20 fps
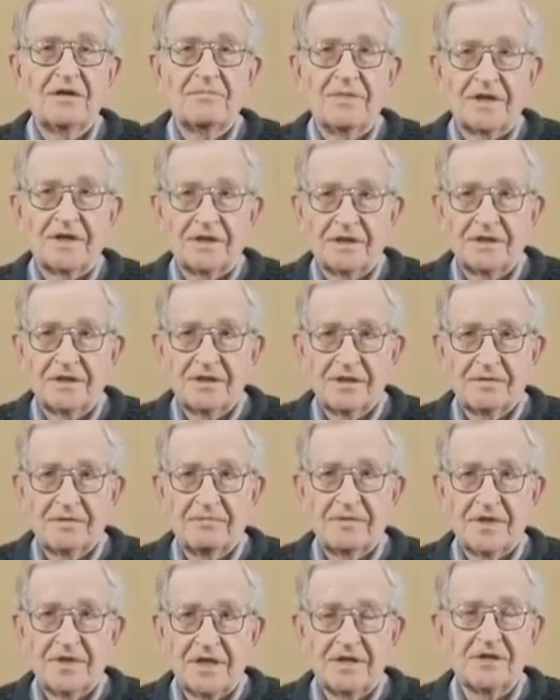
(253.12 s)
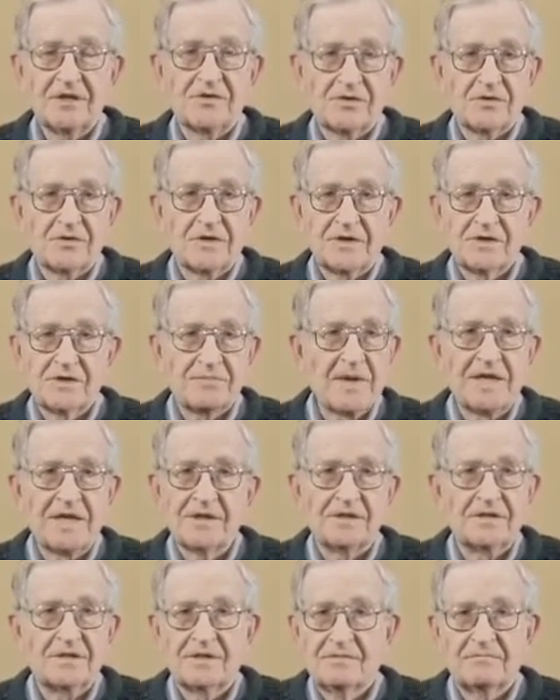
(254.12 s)
But industry
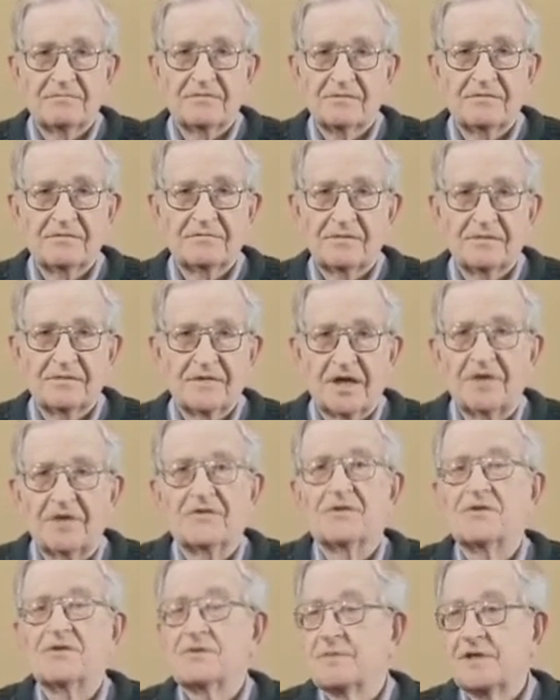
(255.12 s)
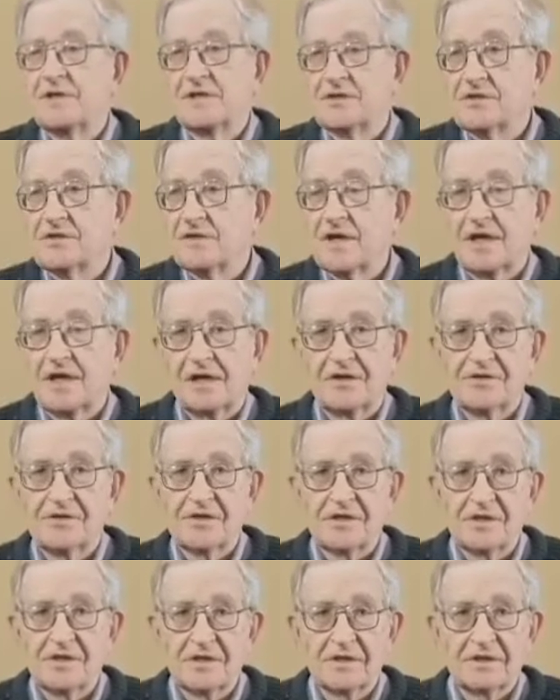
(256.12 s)
spends hundreds of millions of dollars
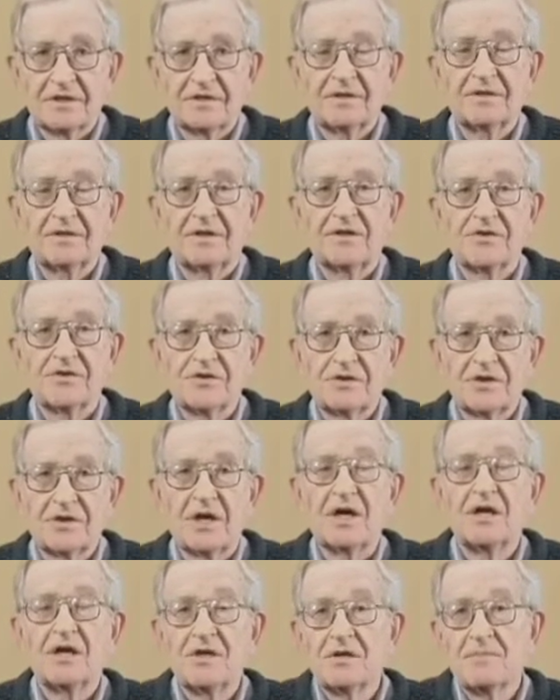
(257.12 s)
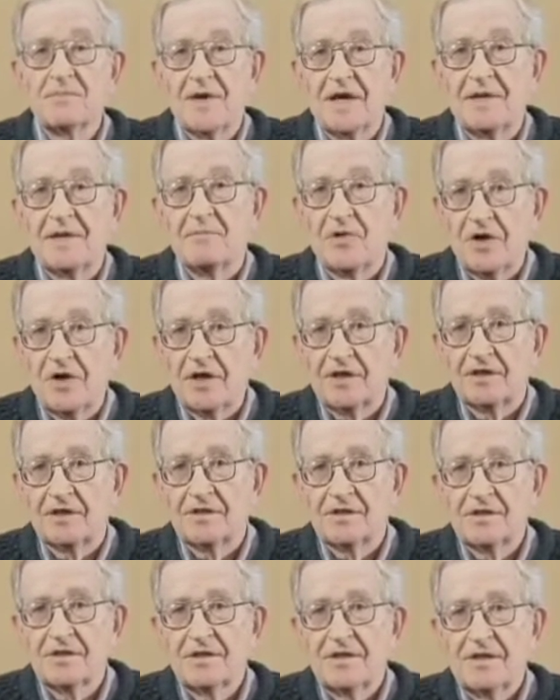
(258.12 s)
a year to undermine
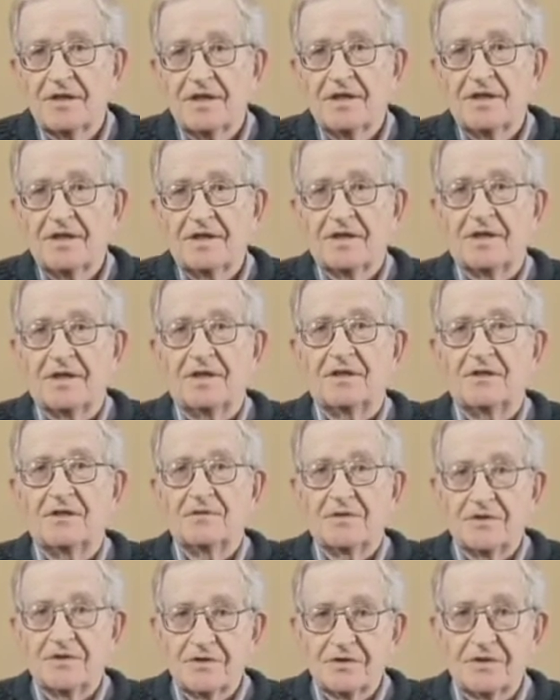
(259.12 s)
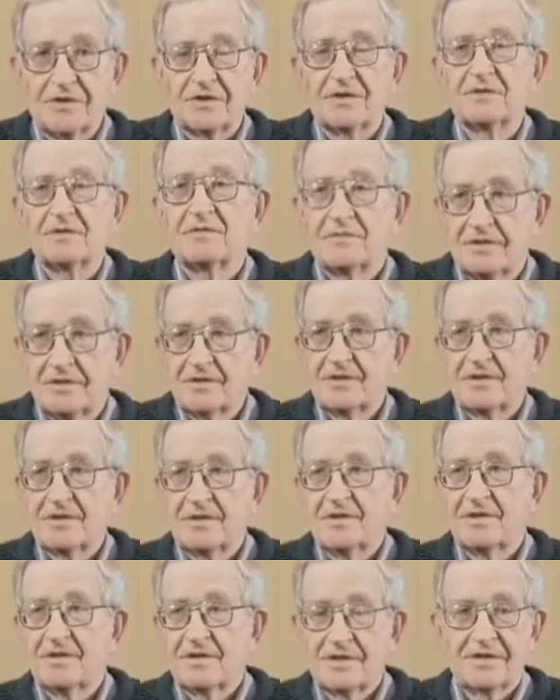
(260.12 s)
markets and to ensure
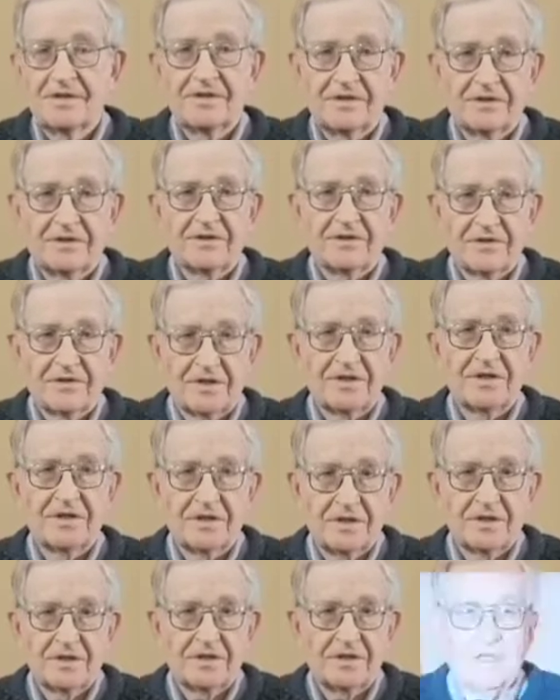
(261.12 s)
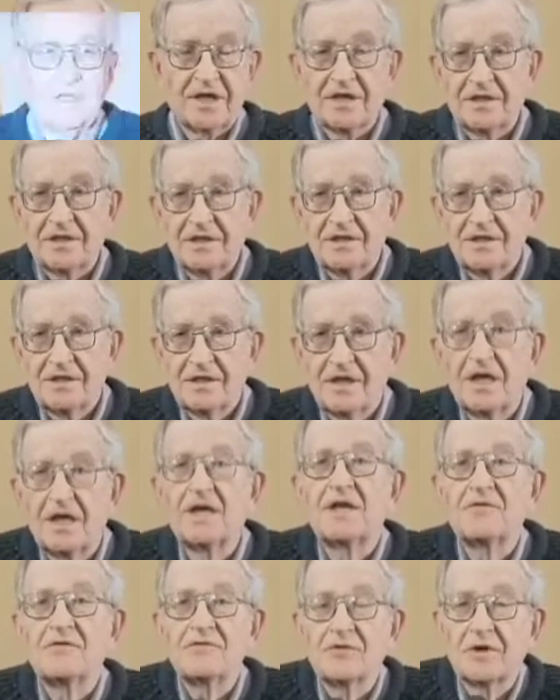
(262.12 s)
that you get
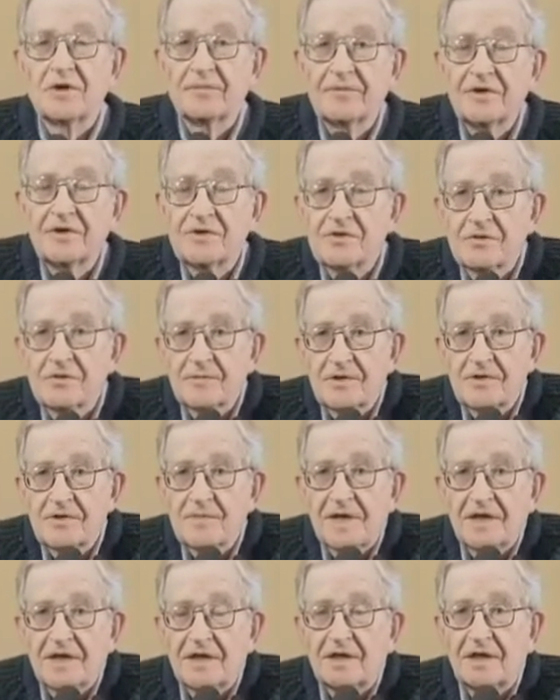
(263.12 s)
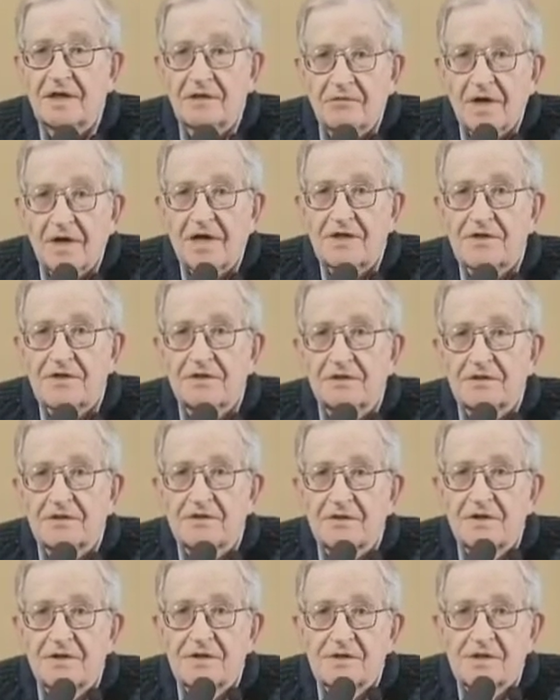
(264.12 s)
uninformed consumers making irrational
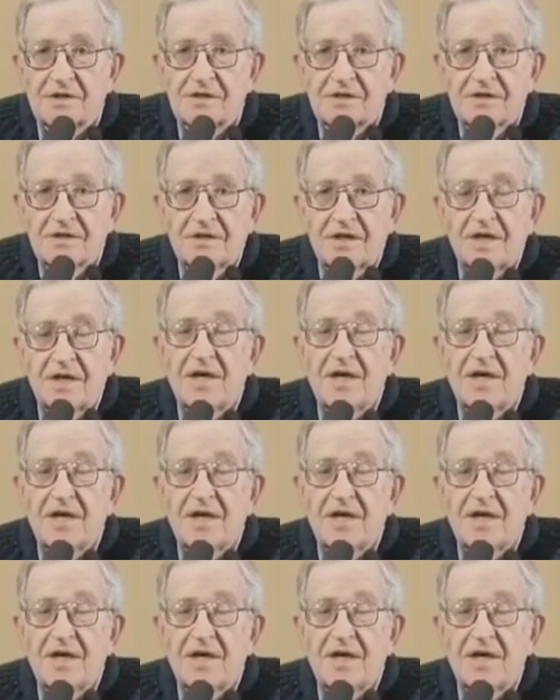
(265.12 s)
choices.